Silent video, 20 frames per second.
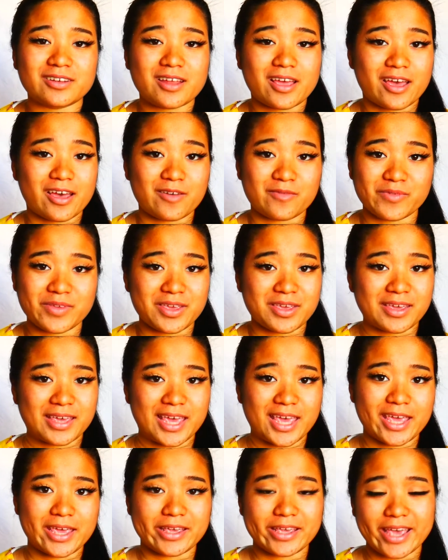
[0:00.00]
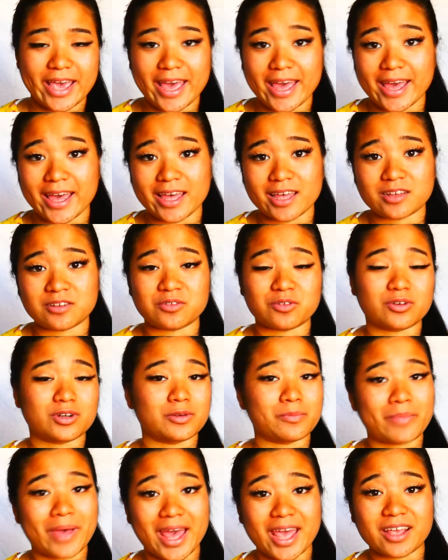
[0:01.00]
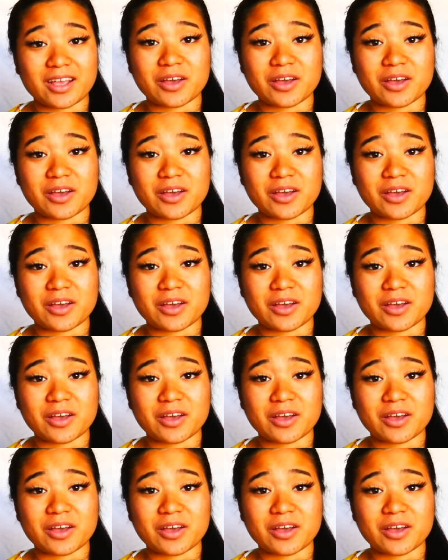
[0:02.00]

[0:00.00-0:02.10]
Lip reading: having a can or a bag